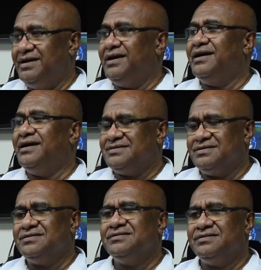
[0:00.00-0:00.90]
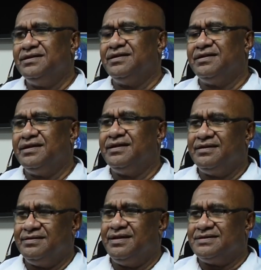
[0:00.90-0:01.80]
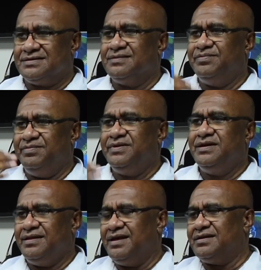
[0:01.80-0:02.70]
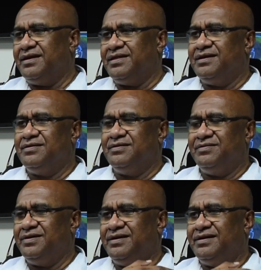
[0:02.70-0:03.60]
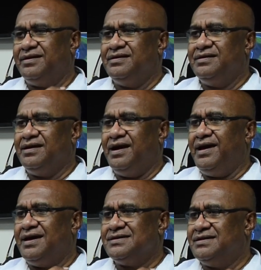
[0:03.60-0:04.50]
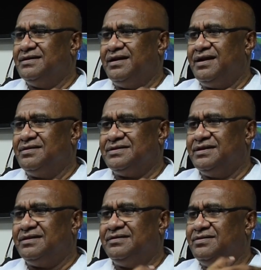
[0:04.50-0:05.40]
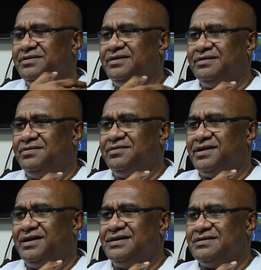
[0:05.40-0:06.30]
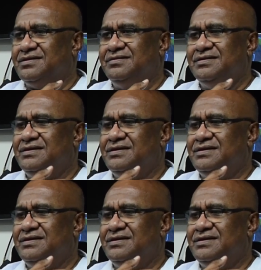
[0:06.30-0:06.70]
Yeah, so then that's, I think when I announced it two, 3 years ago,